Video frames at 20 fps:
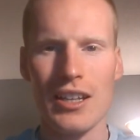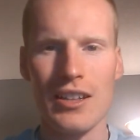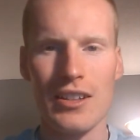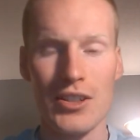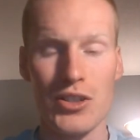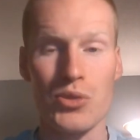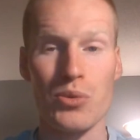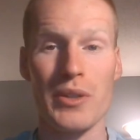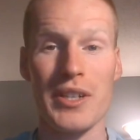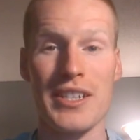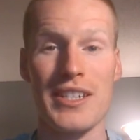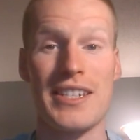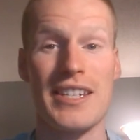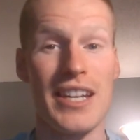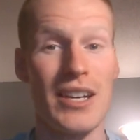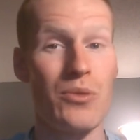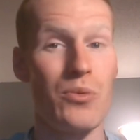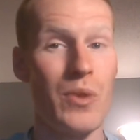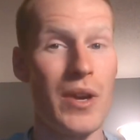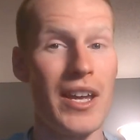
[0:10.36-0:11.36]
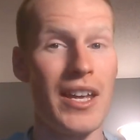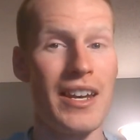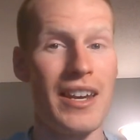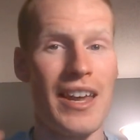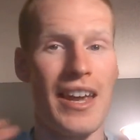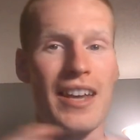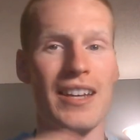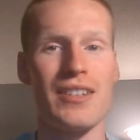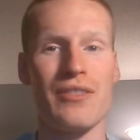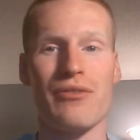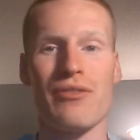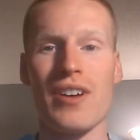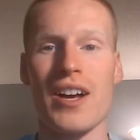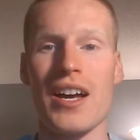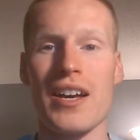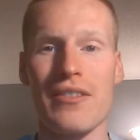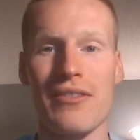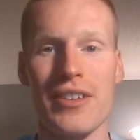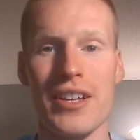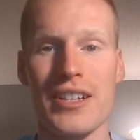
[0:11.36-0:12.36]
The Twins did win 8 to
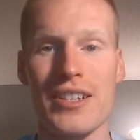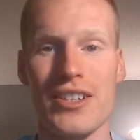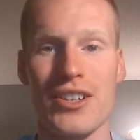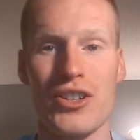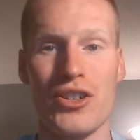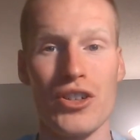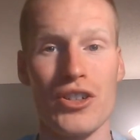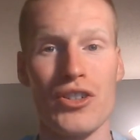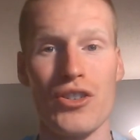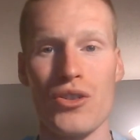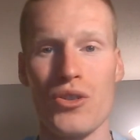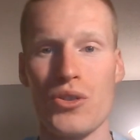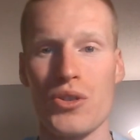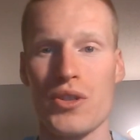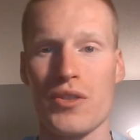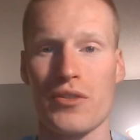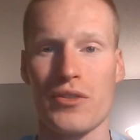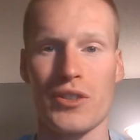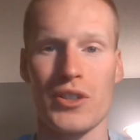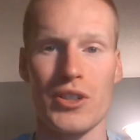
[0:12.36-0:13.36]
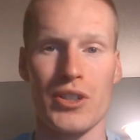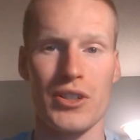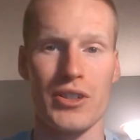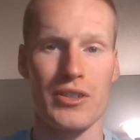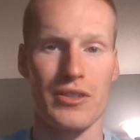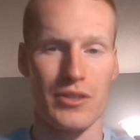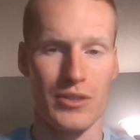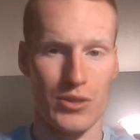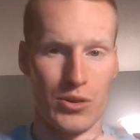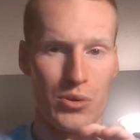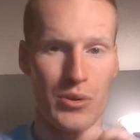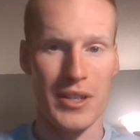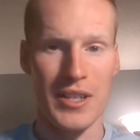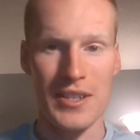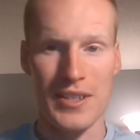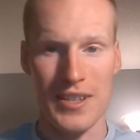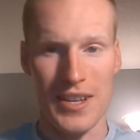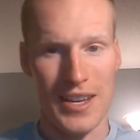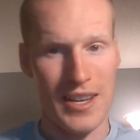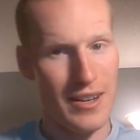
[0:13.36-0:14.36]
5. That's good news for the
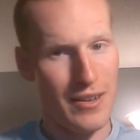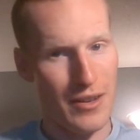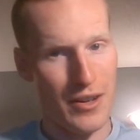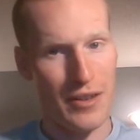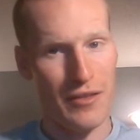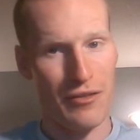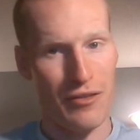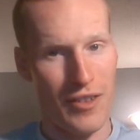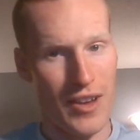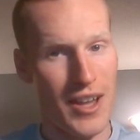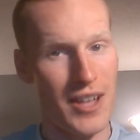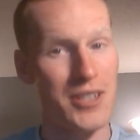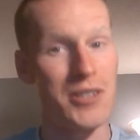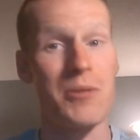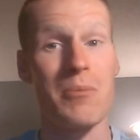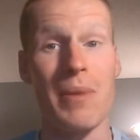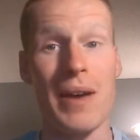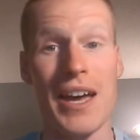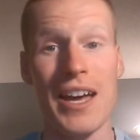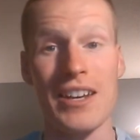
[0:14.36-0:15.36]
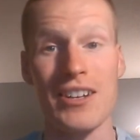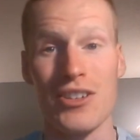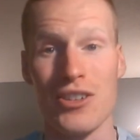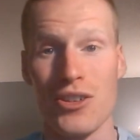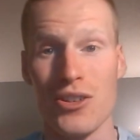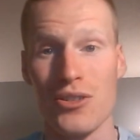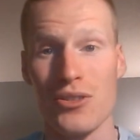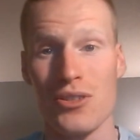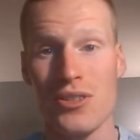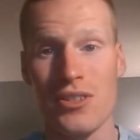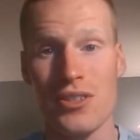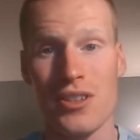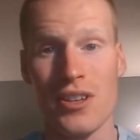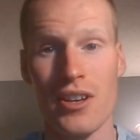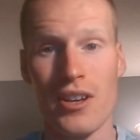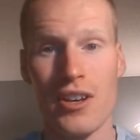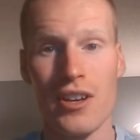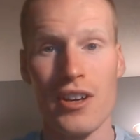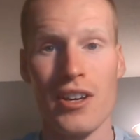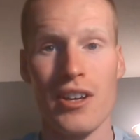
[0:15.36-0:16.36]
Twins and their fans. The bad news
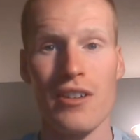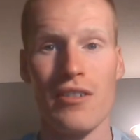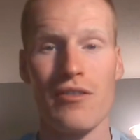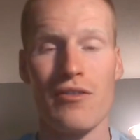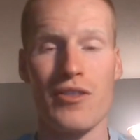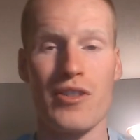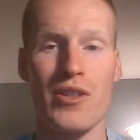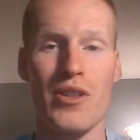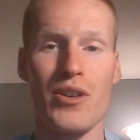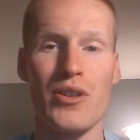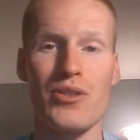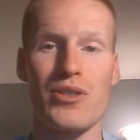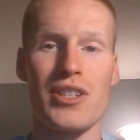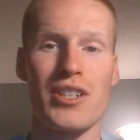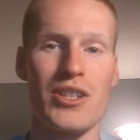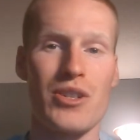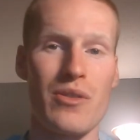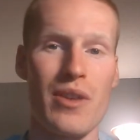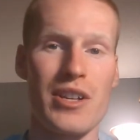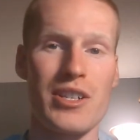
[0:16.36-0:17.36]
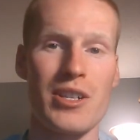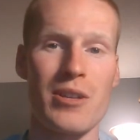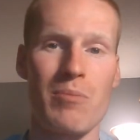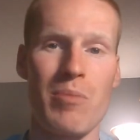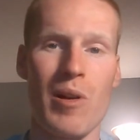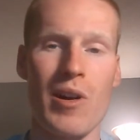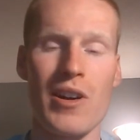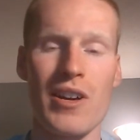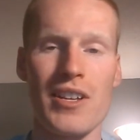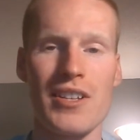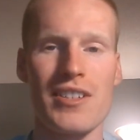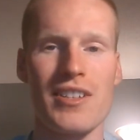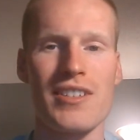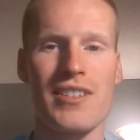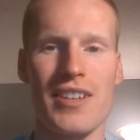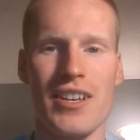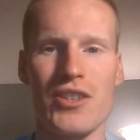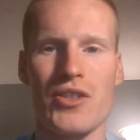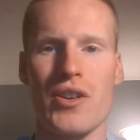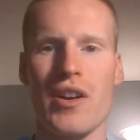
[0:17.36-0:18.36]
for those interested parties
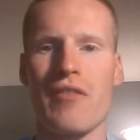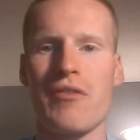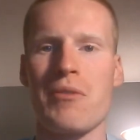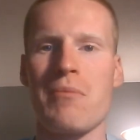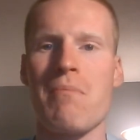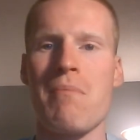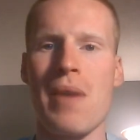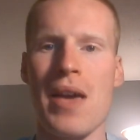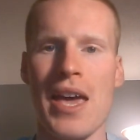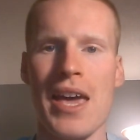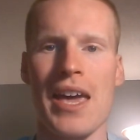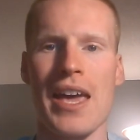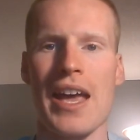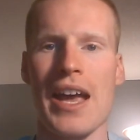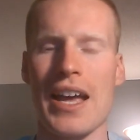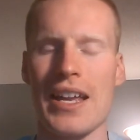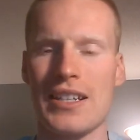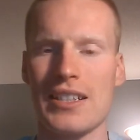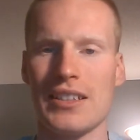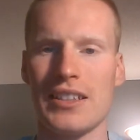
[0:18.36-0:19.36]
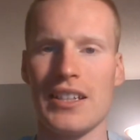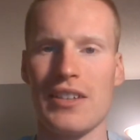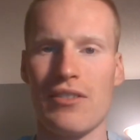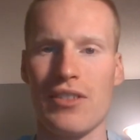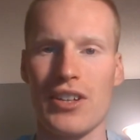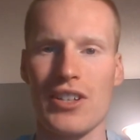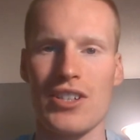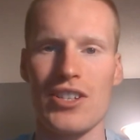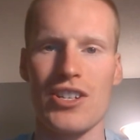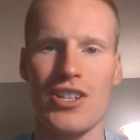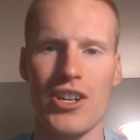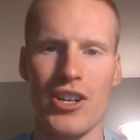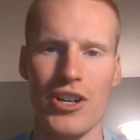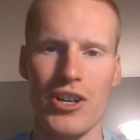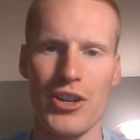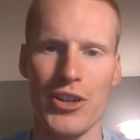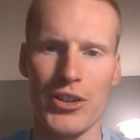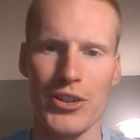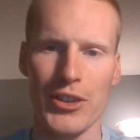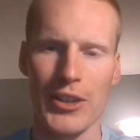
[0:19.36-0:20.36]
is that Trevor May had to leave his
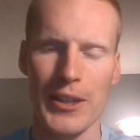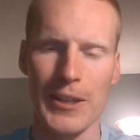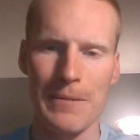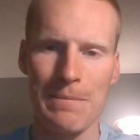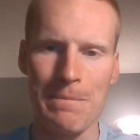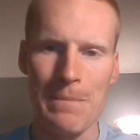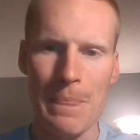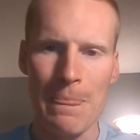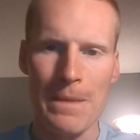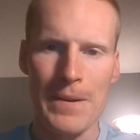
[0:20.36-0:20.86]
start early.